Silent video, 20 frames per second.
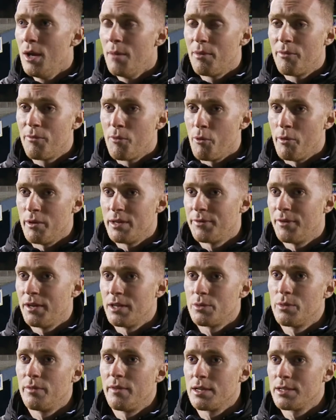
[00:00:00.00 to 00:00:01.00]
before he's
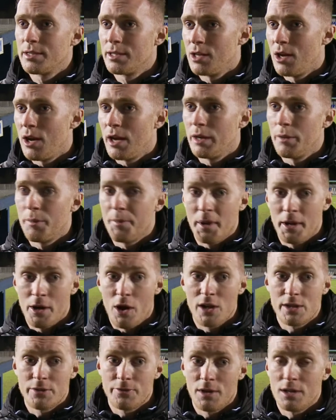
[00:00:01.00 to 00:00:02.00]
finished with us tonight, and it'd been
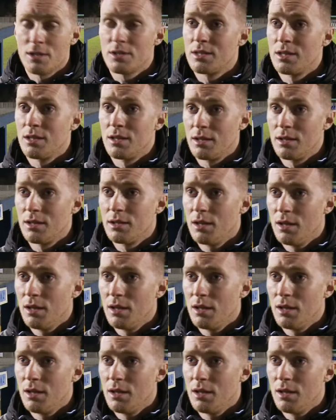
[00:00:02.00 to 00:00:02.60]
nice for us to